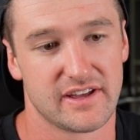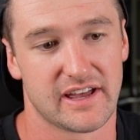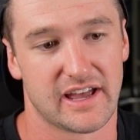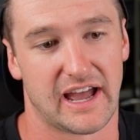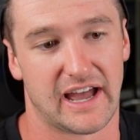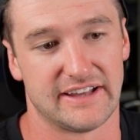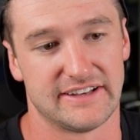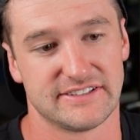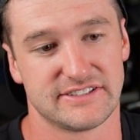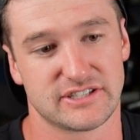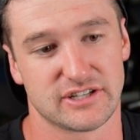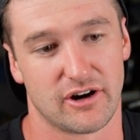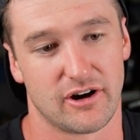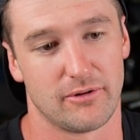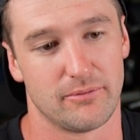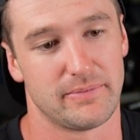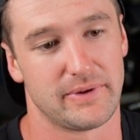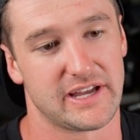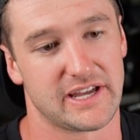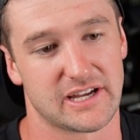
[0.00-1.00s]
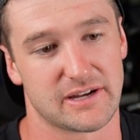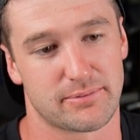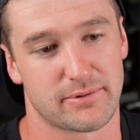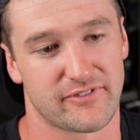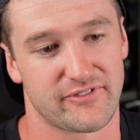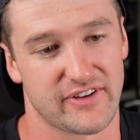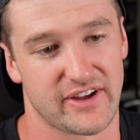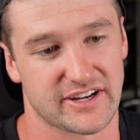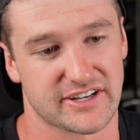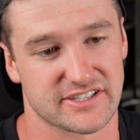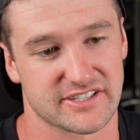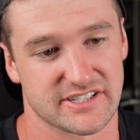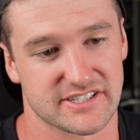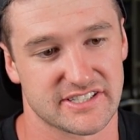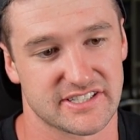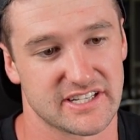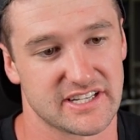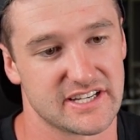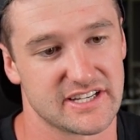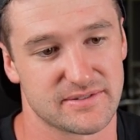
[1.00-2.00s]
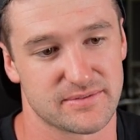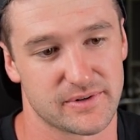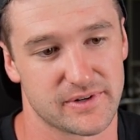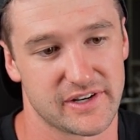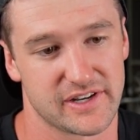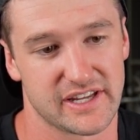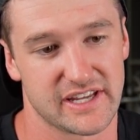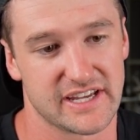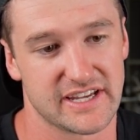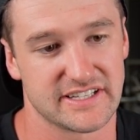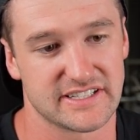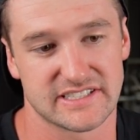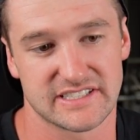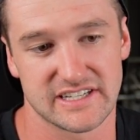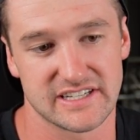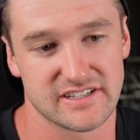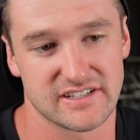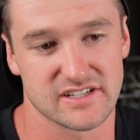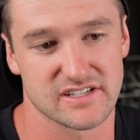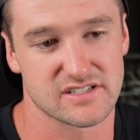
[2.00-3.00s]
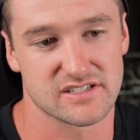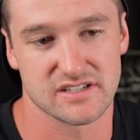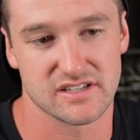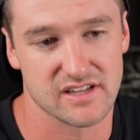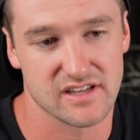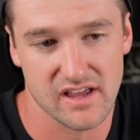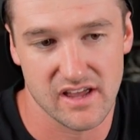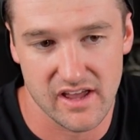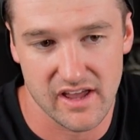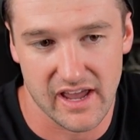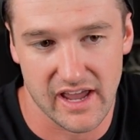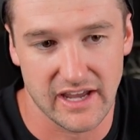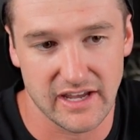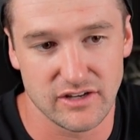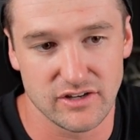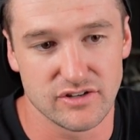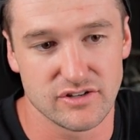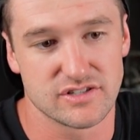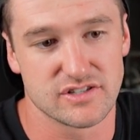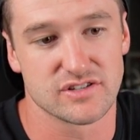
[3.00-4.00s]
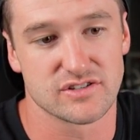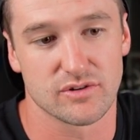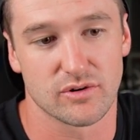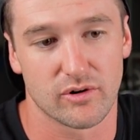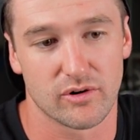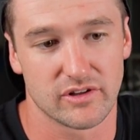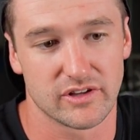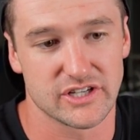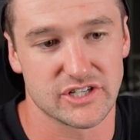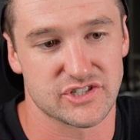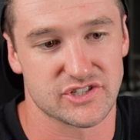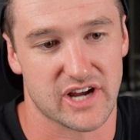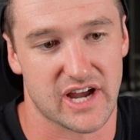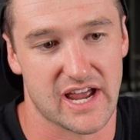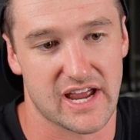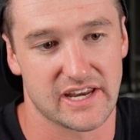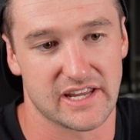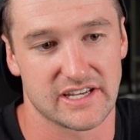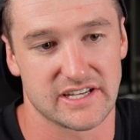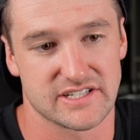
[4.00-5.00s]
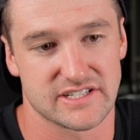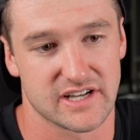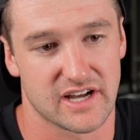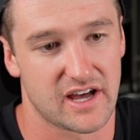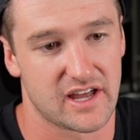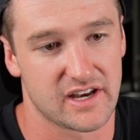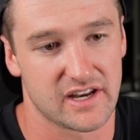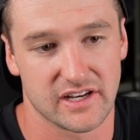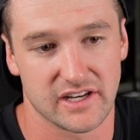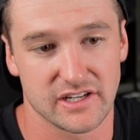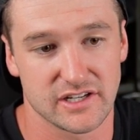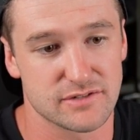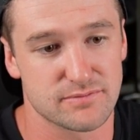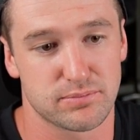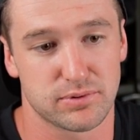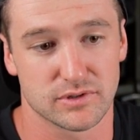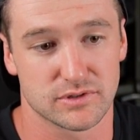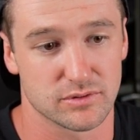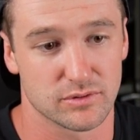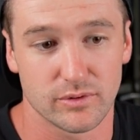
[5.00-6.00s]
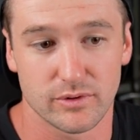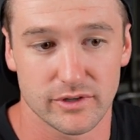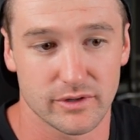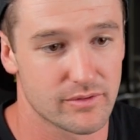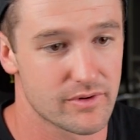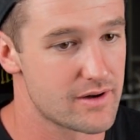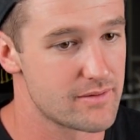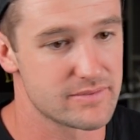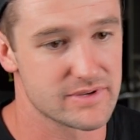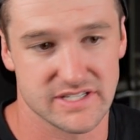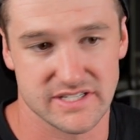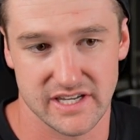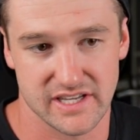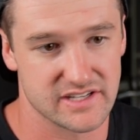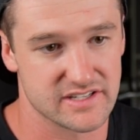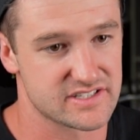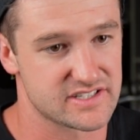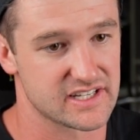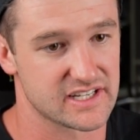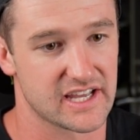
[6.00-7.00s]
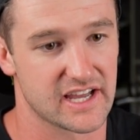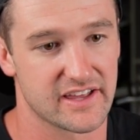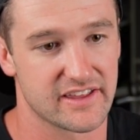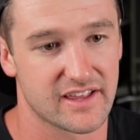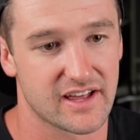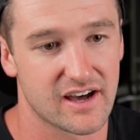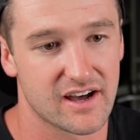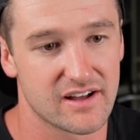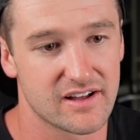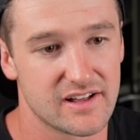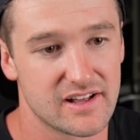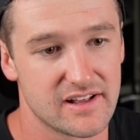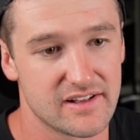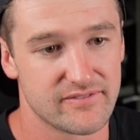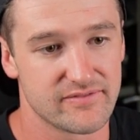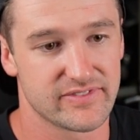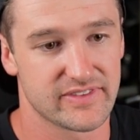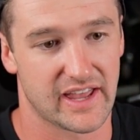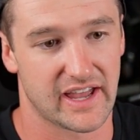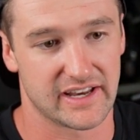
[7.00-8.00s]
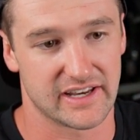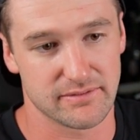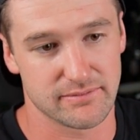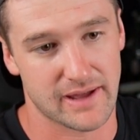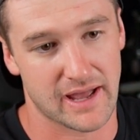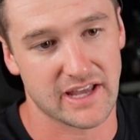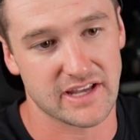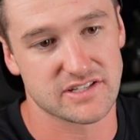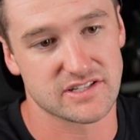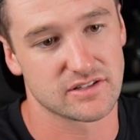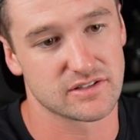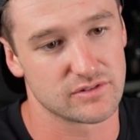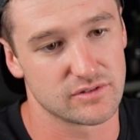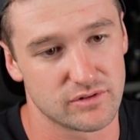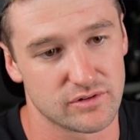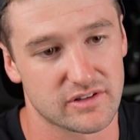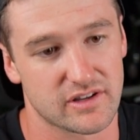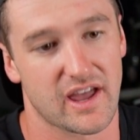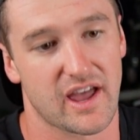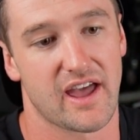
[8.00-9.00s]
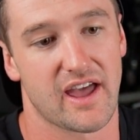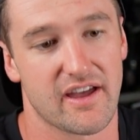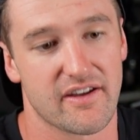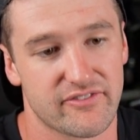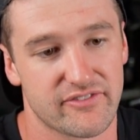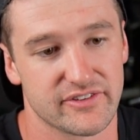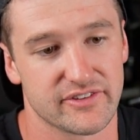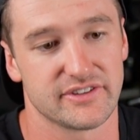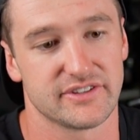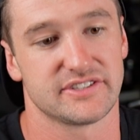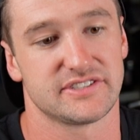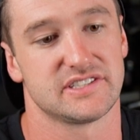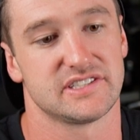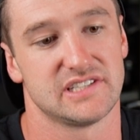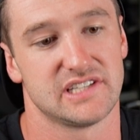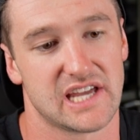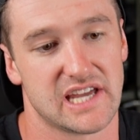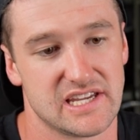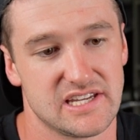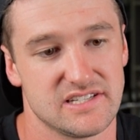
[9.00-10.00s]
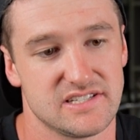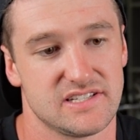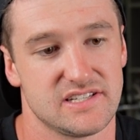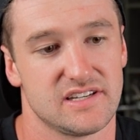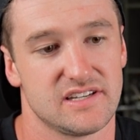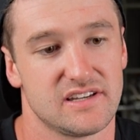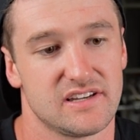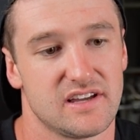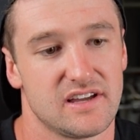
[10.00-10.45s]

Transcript: And Tom, being a perfectionist, he is what he is. He uses all his training he's done and he just puts all the 1%ers together and he makes it look effortless and easy.